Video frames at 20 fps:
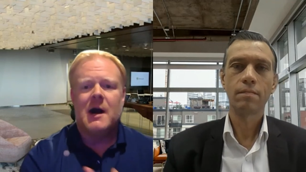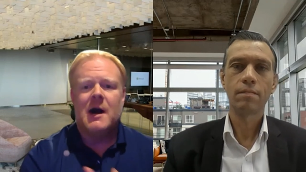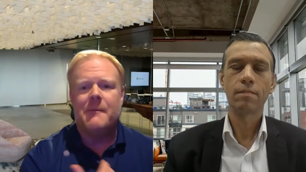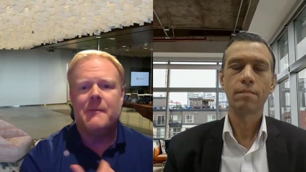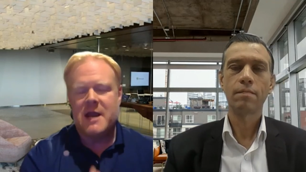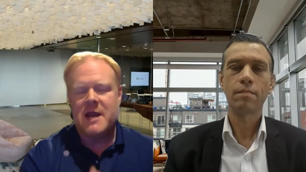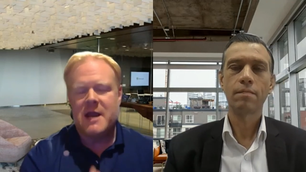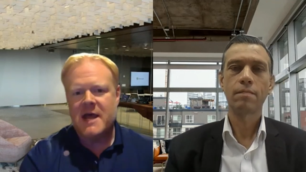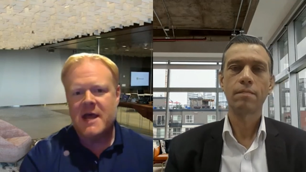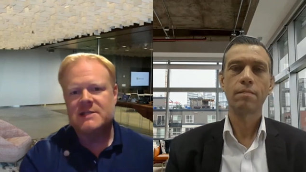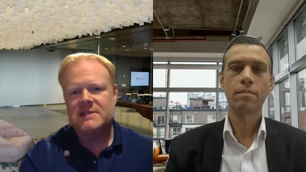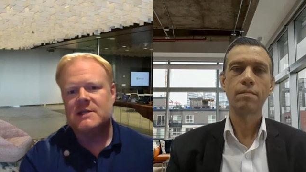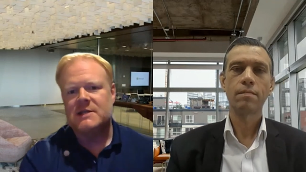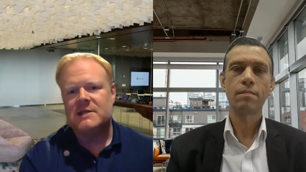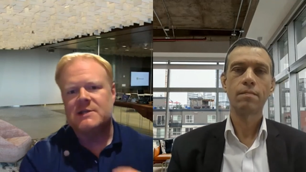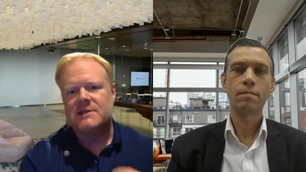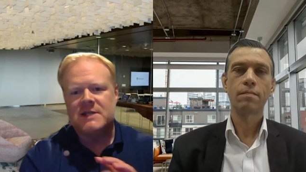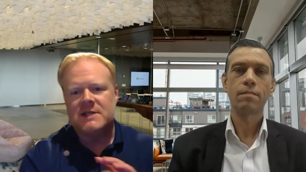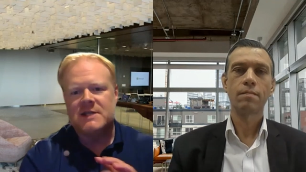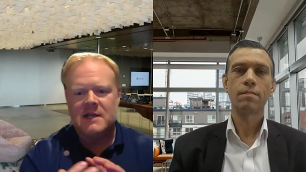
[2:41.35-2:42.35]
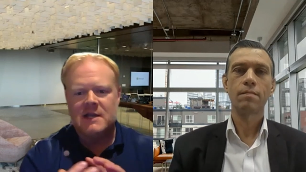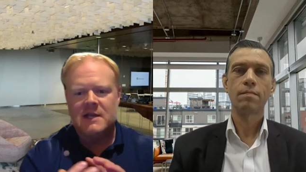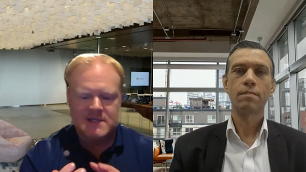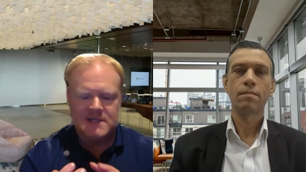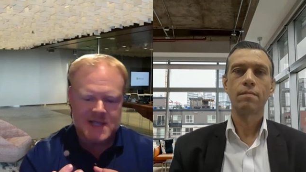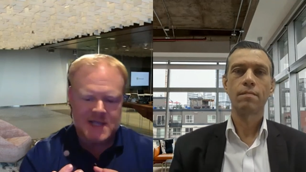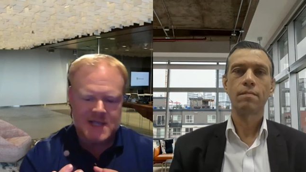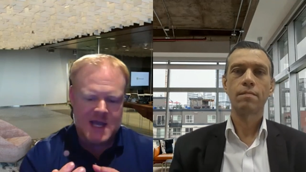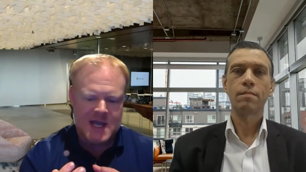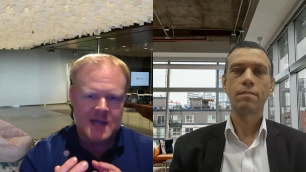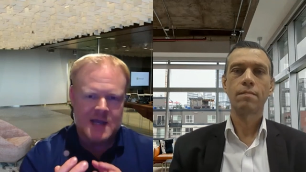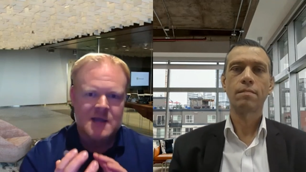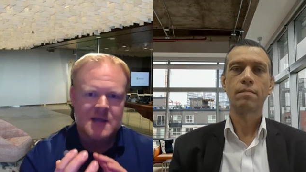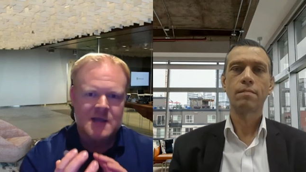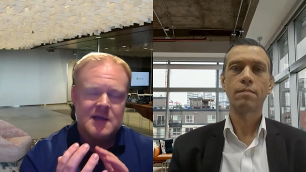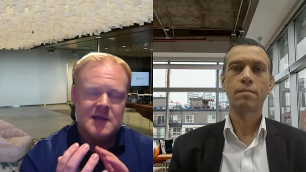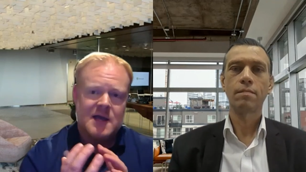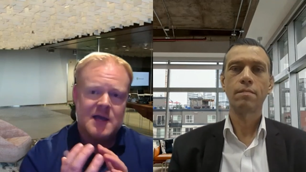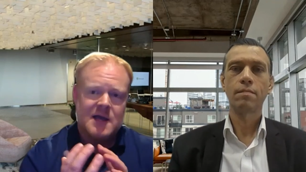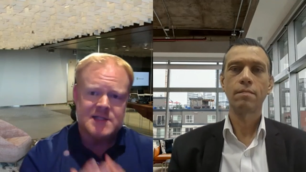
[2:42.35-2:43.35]
Speaker 1: uh, but in essence, it is
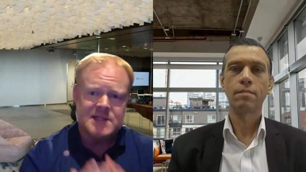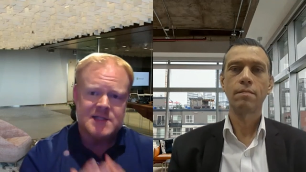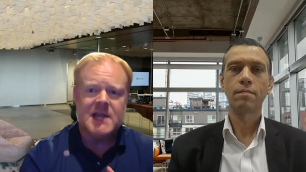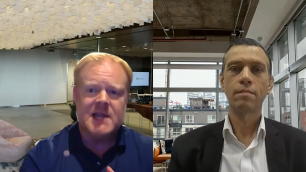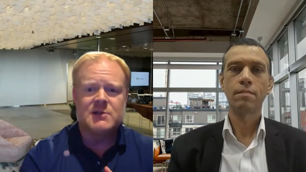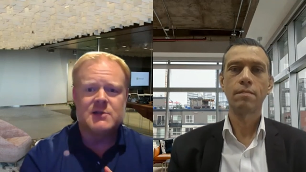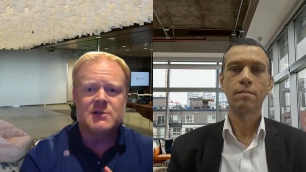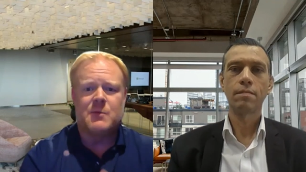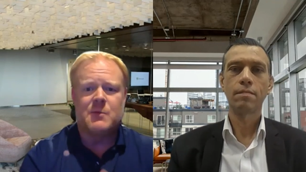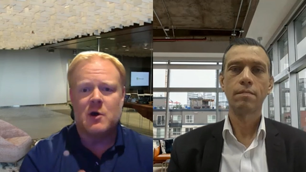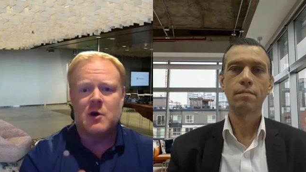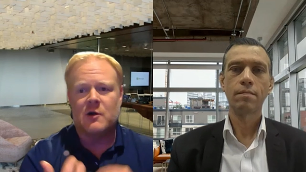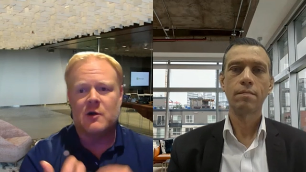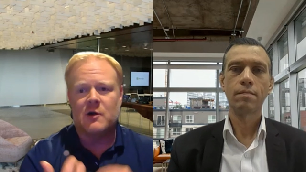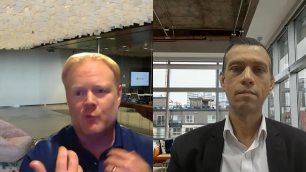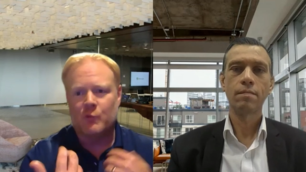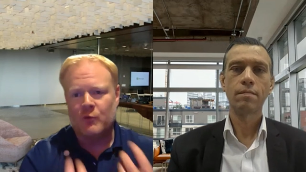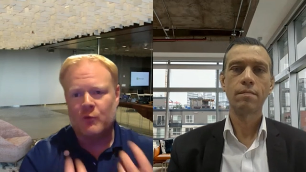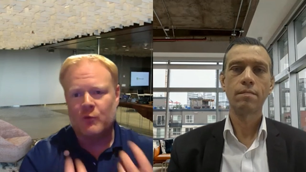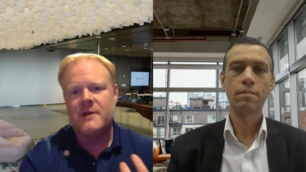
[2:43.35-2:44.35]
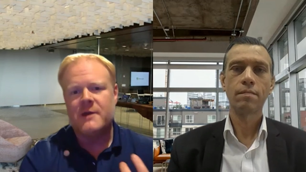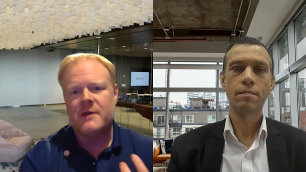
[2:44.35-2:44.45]
a, a sales book